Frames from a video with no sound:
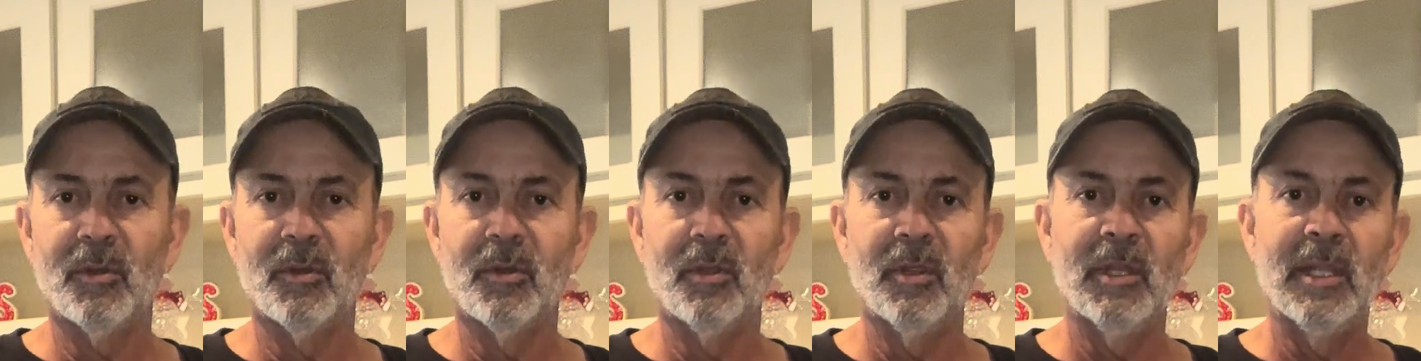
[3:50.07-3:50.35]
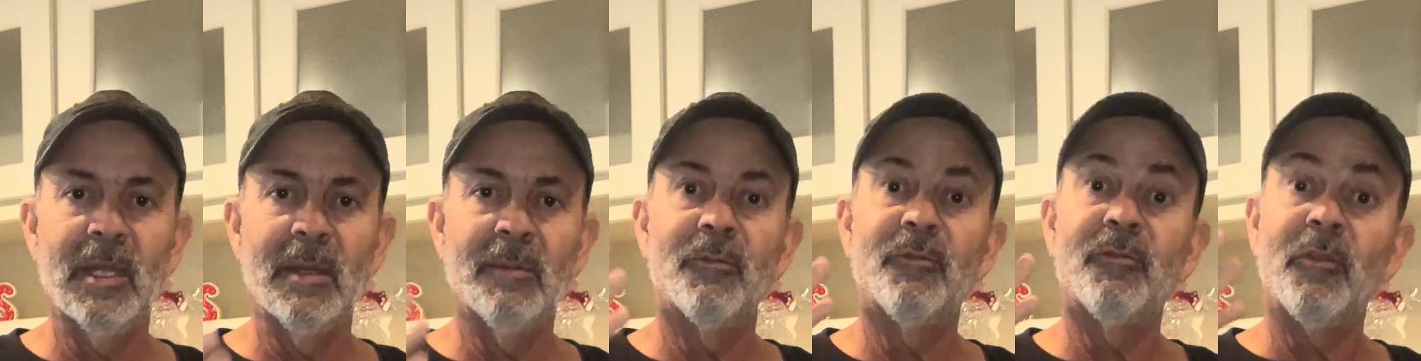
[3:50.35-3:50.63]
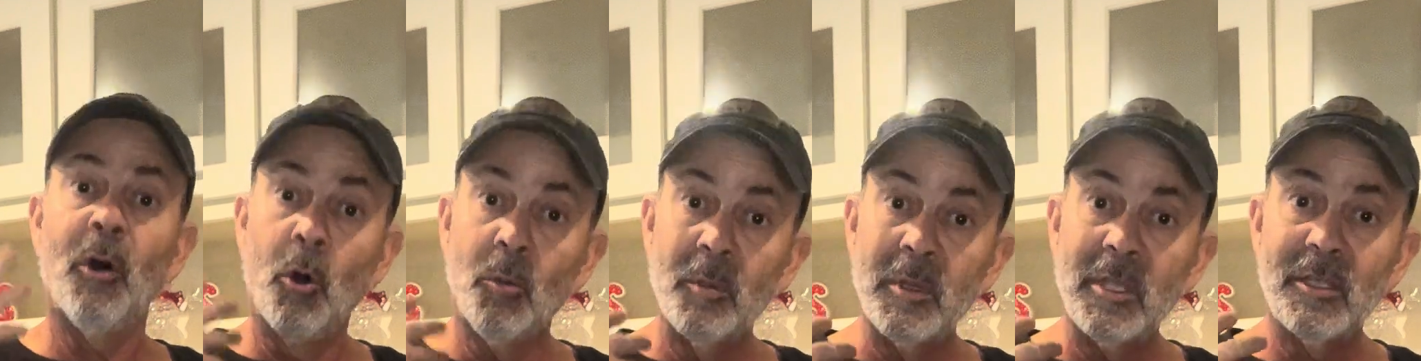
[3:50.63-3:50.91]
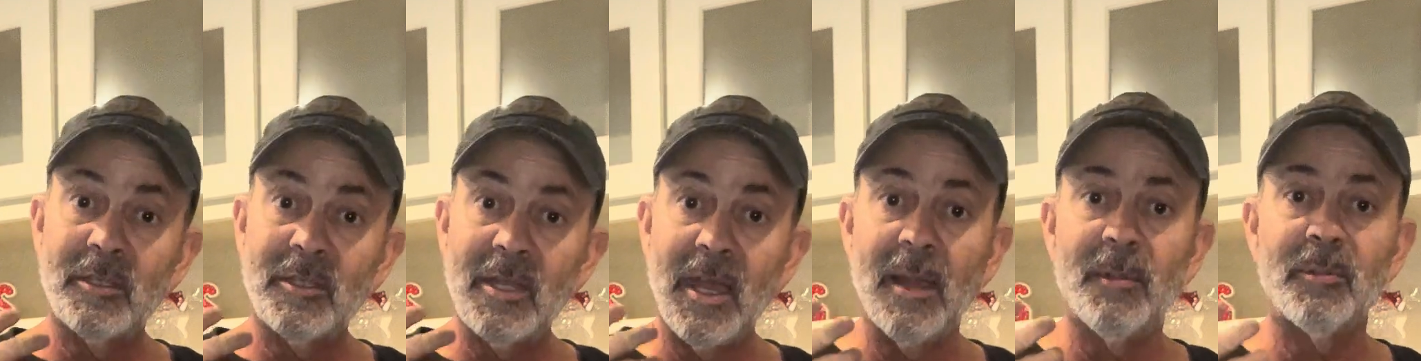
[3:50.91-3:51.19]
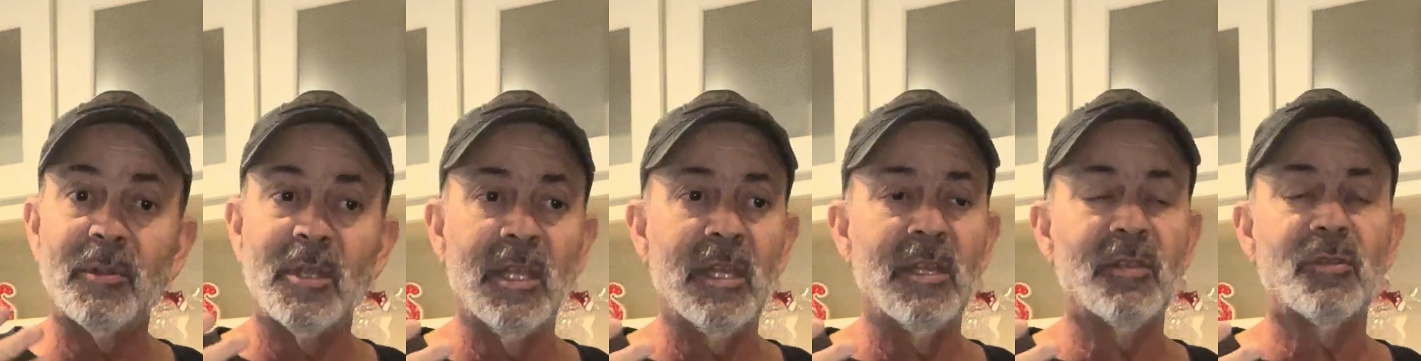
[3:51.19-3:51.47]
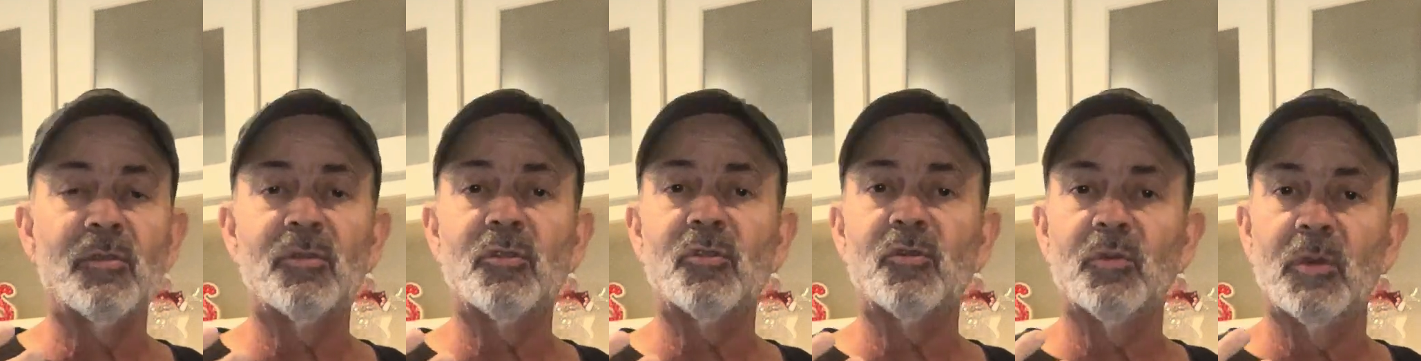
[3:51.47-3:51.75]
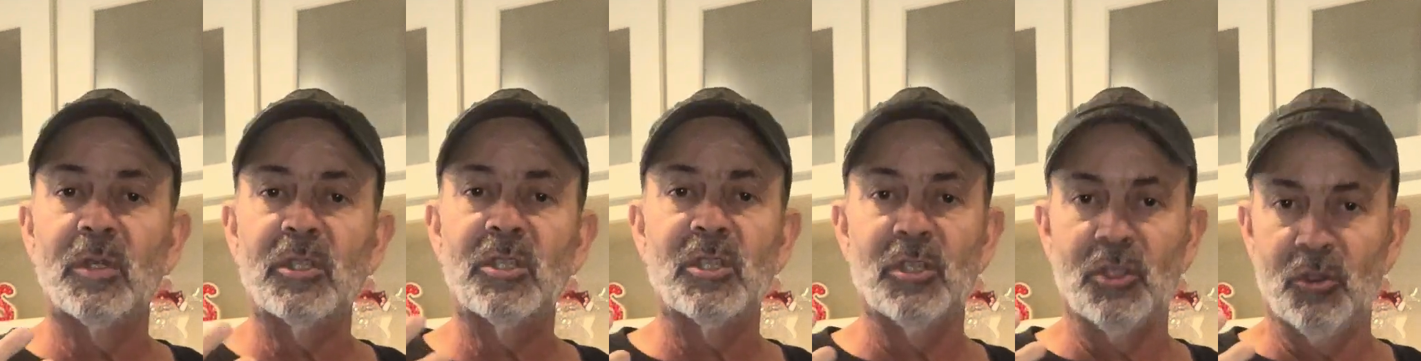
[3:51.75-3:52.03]
Lymphoma type cancers,
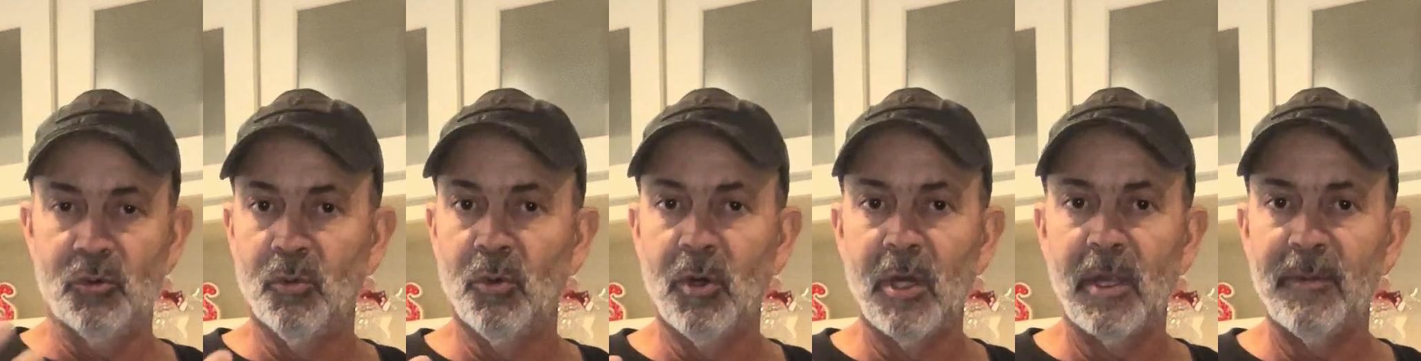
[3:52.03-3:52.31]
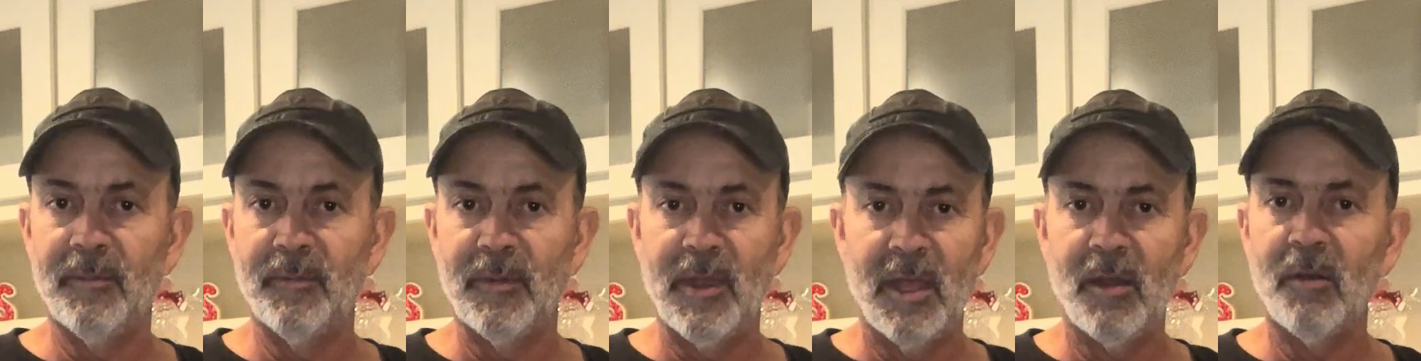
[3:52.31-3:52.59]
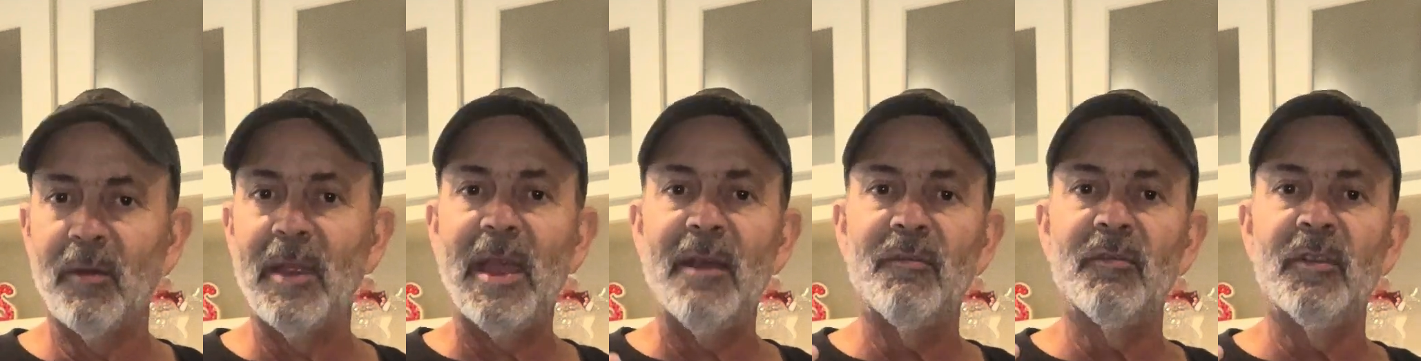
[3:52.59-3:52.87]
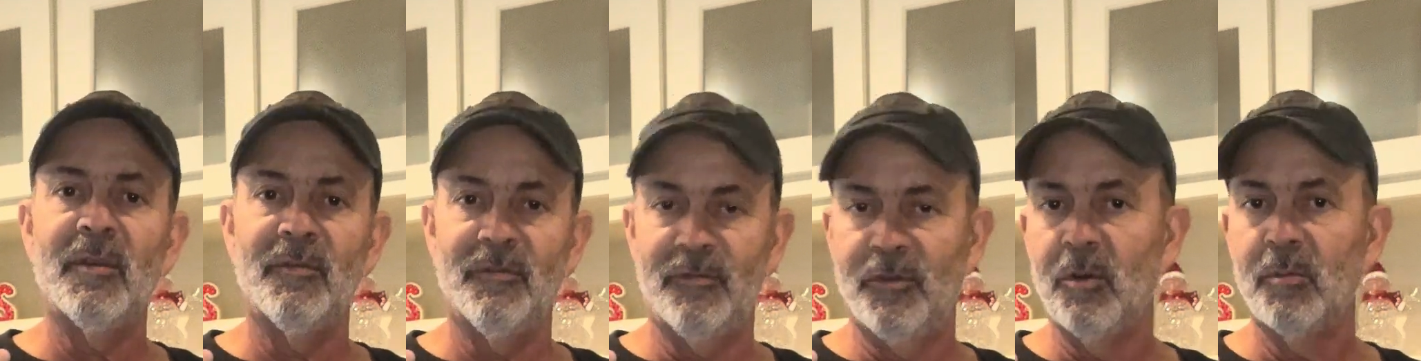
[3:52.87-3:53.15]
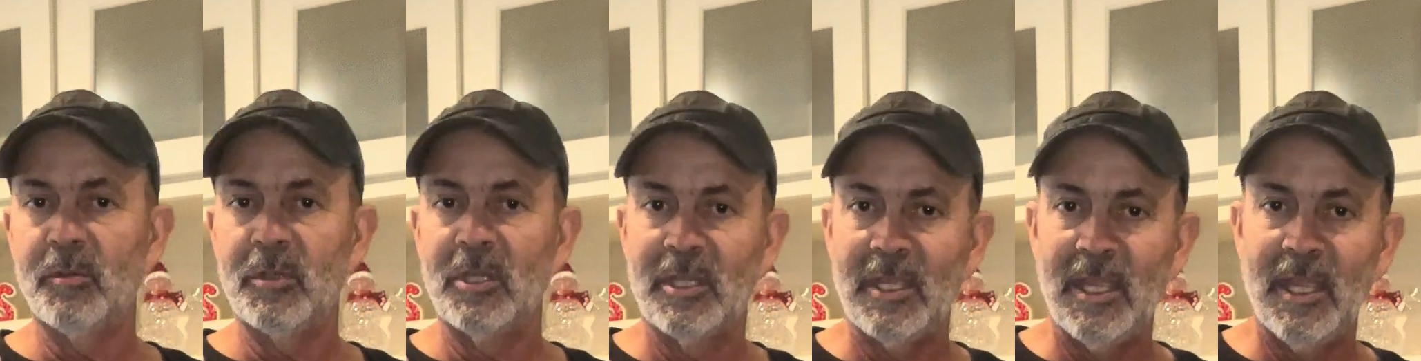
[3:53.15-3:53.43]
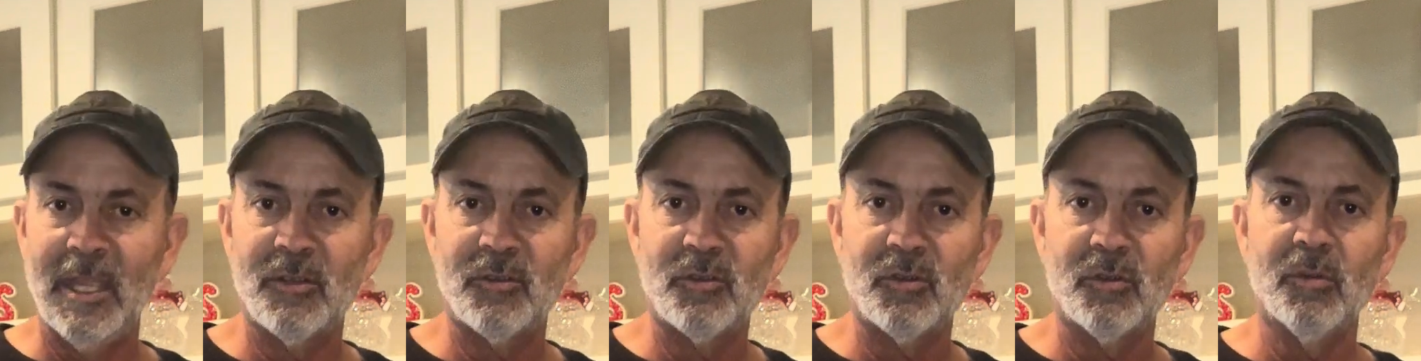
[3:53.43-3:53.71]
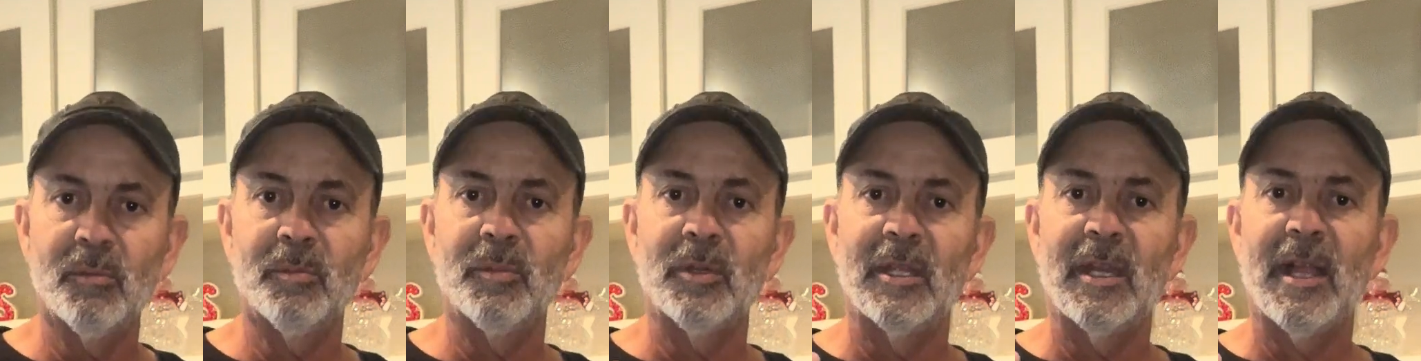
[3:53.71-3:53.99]
which is what, I don't have lymphoma
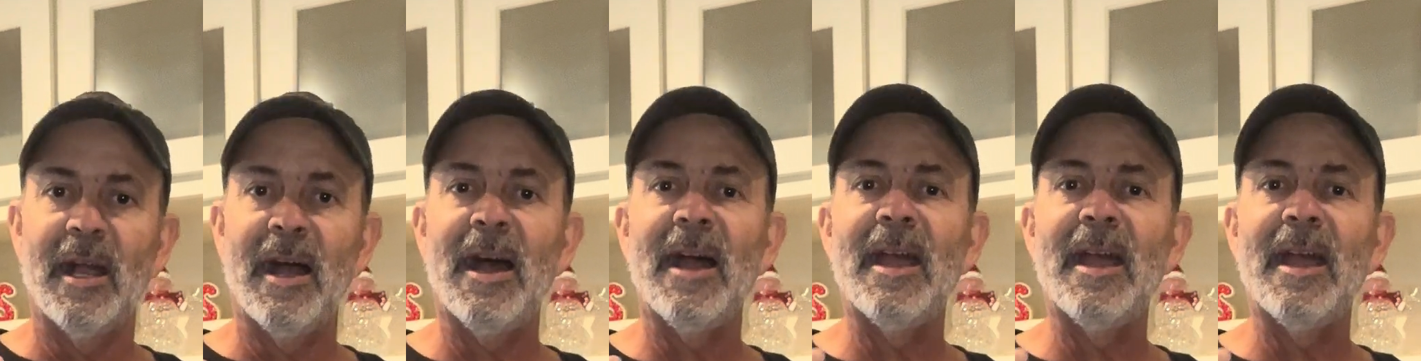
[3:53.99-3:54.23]
cancer, but I